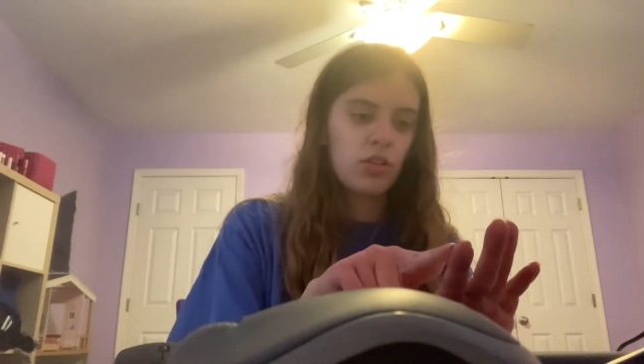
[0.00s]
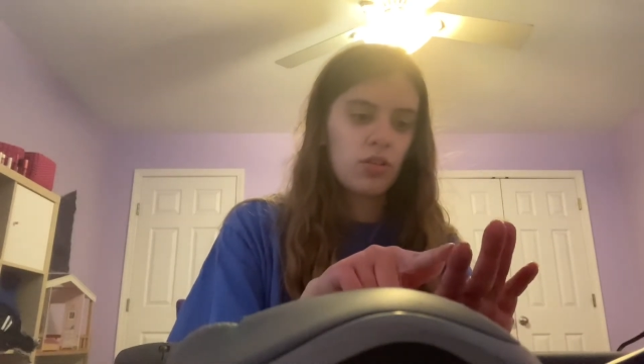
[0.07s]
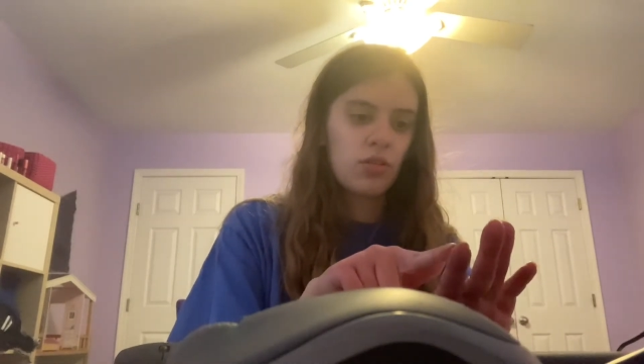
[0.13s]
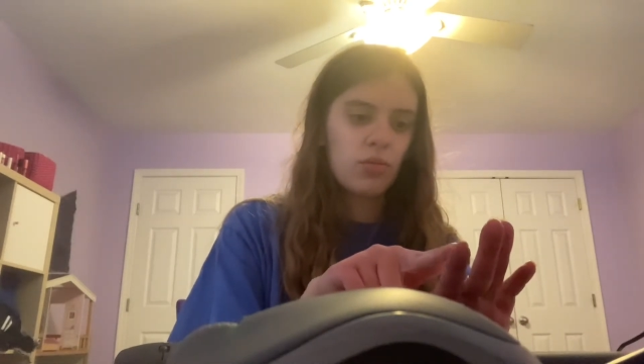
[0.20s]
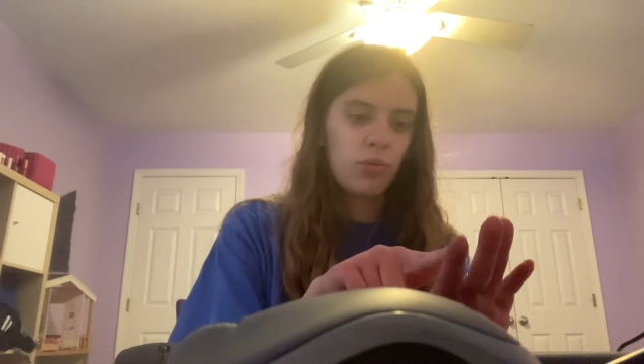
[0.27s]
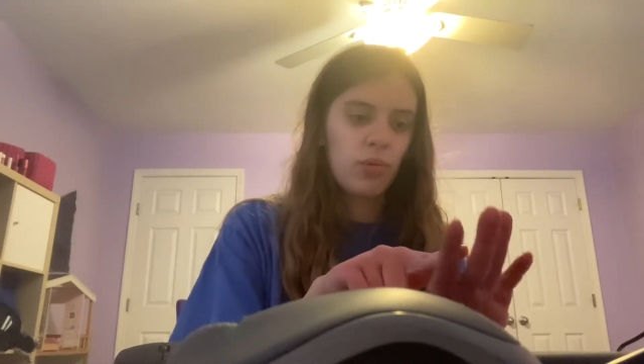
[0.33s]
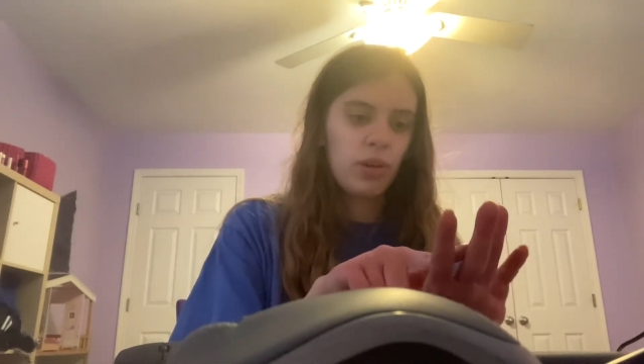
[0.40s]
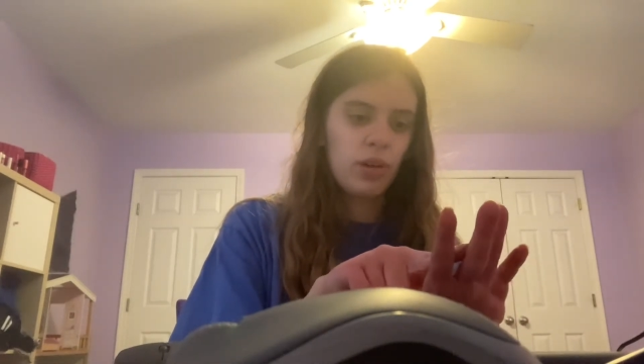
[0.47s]

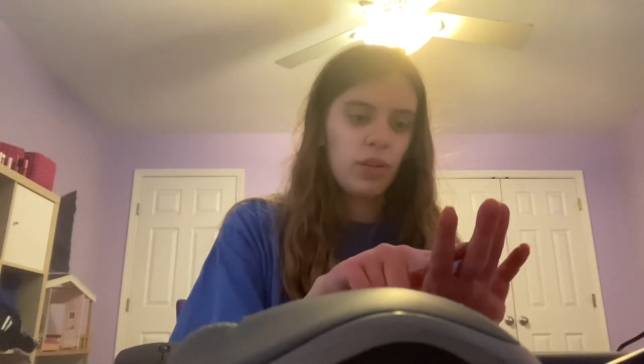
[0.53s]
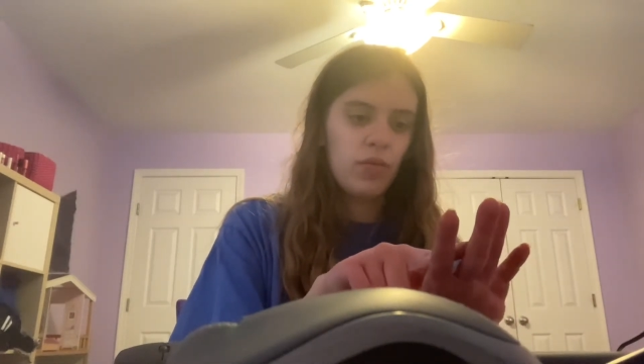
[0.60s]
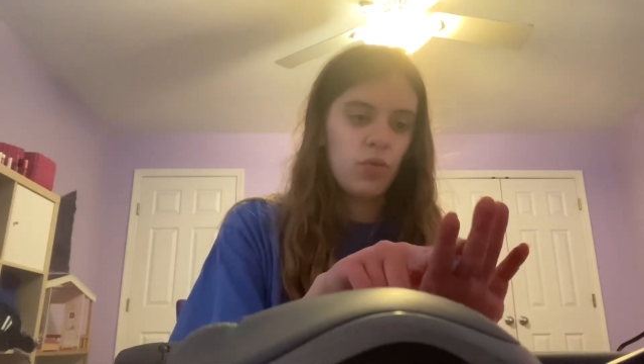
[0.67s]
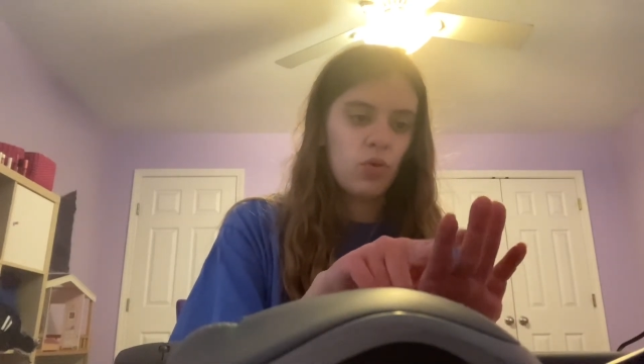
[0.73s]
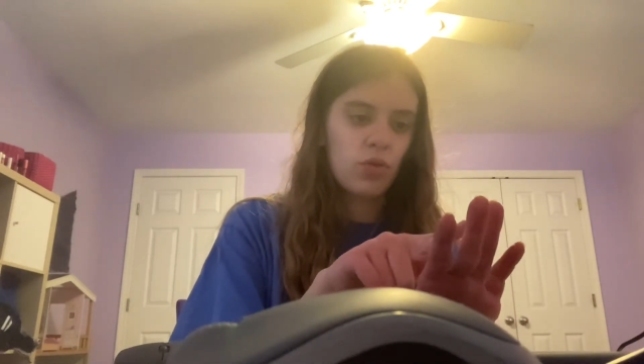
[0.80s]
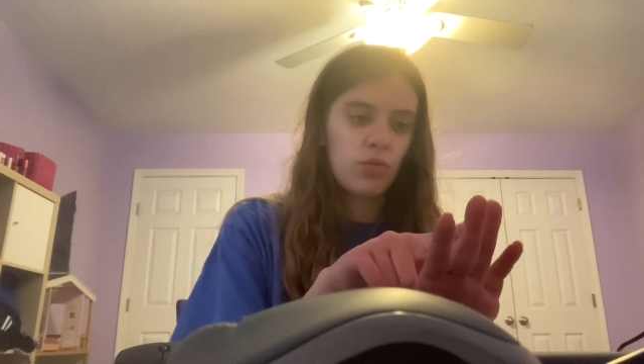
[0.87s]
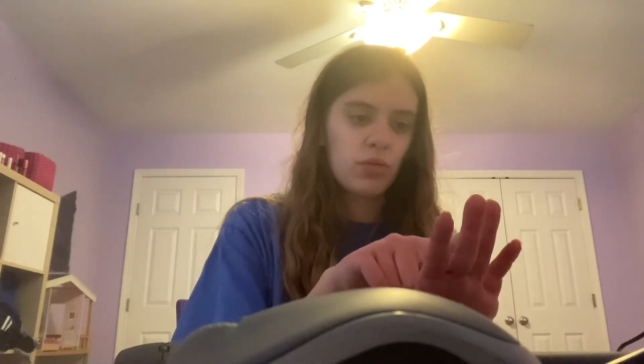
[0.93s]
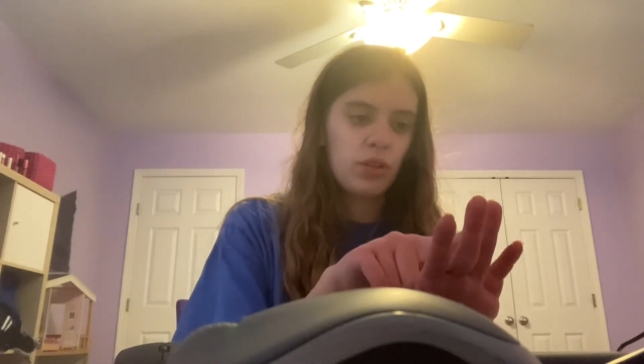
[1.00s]

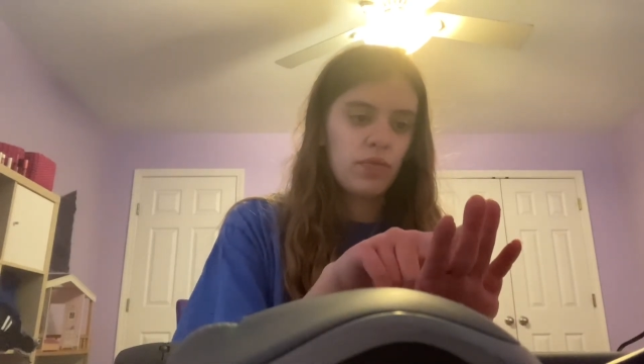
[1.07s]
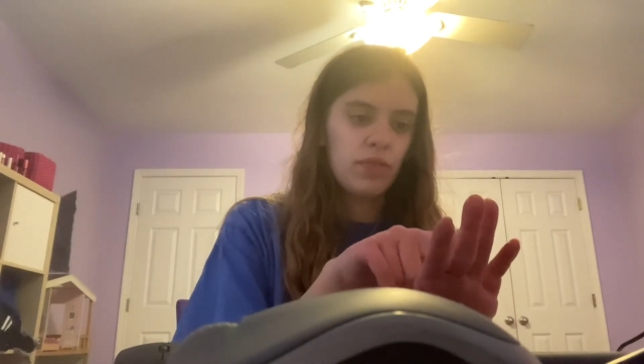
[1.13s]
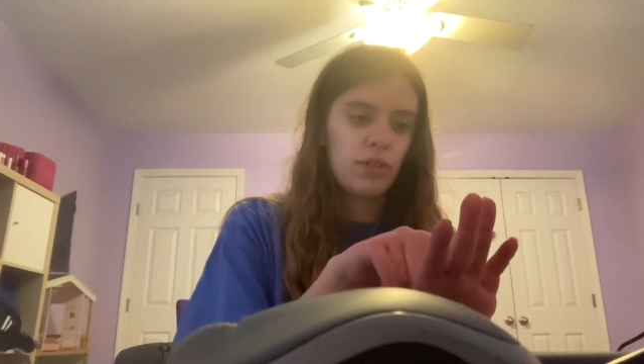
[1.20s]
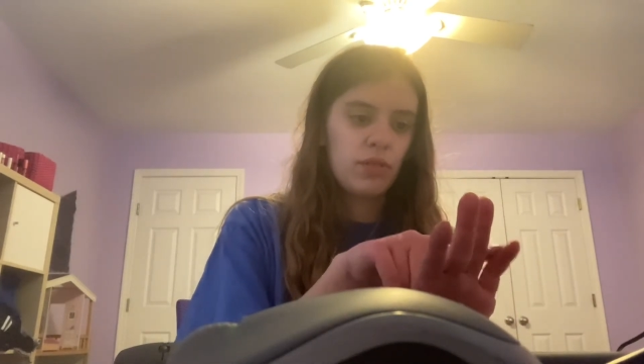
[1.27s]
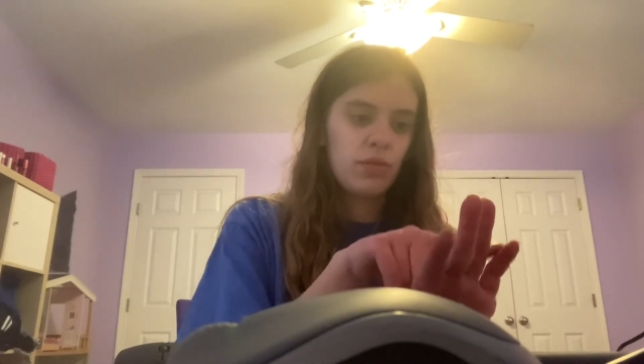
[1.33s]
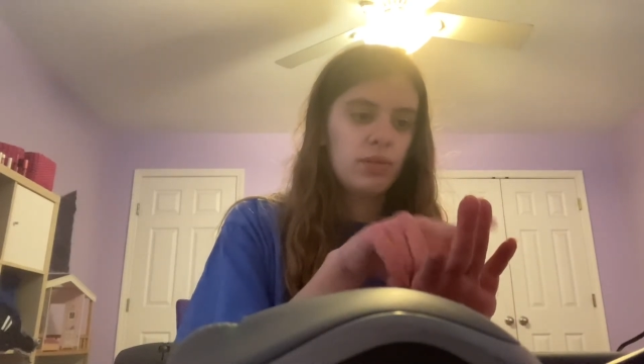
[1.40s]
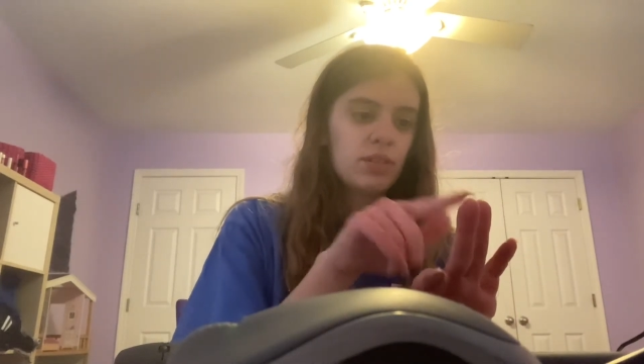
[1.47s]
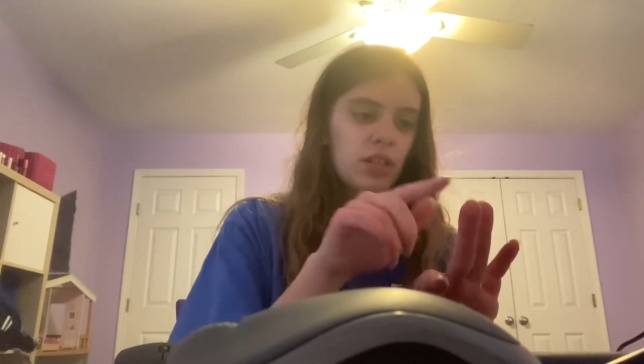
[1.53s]
24th, 25th,
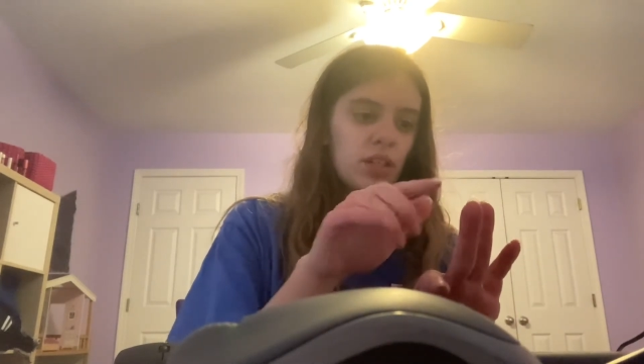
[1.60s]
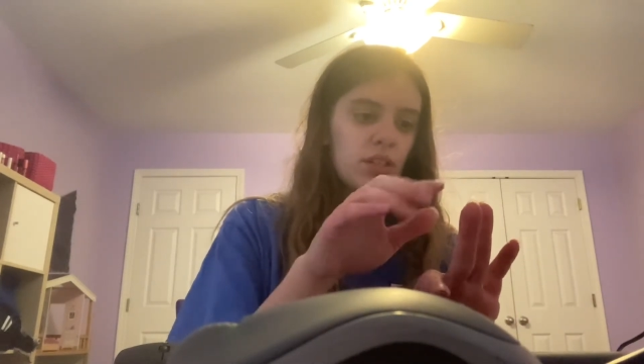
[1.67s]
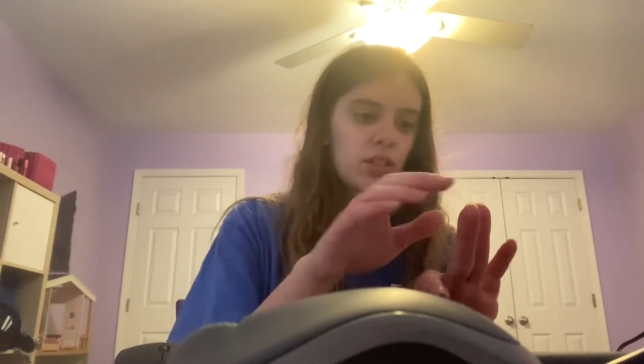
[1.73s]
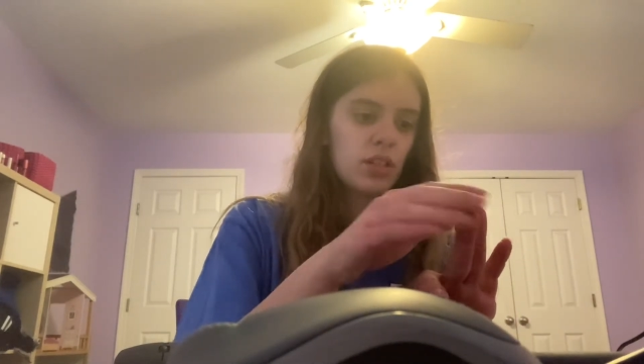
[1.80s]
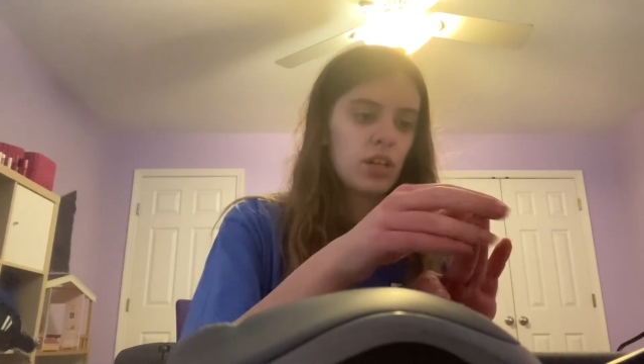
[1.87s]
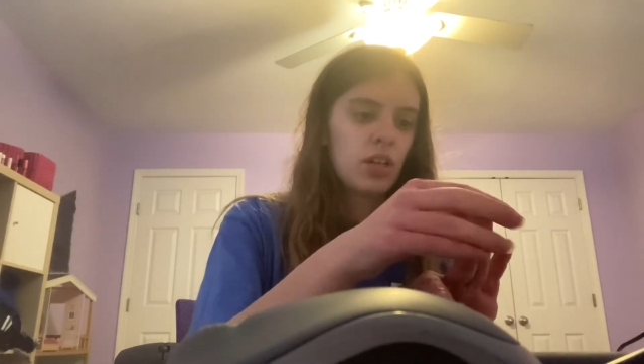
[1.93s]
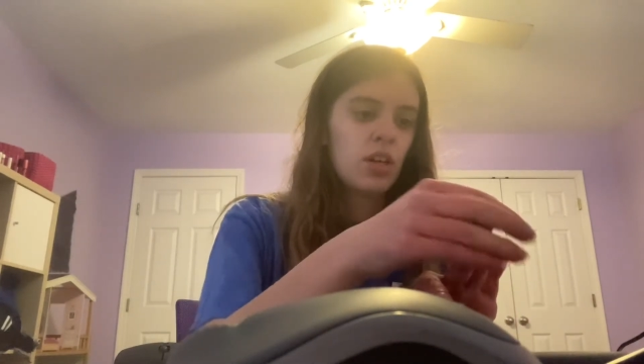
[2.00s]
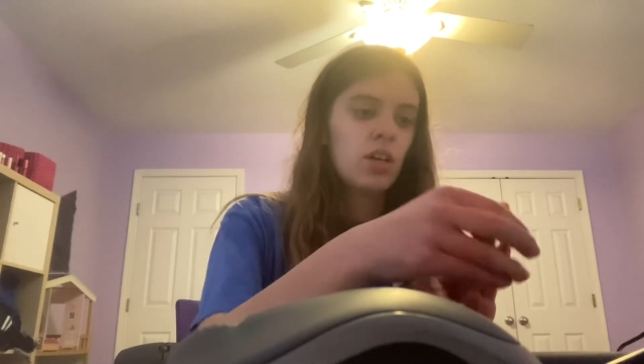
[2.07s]

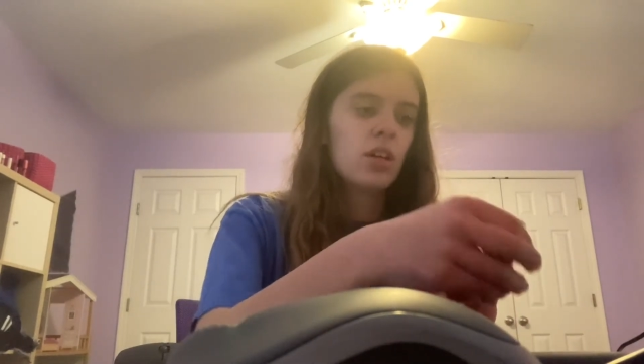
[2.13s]
26th,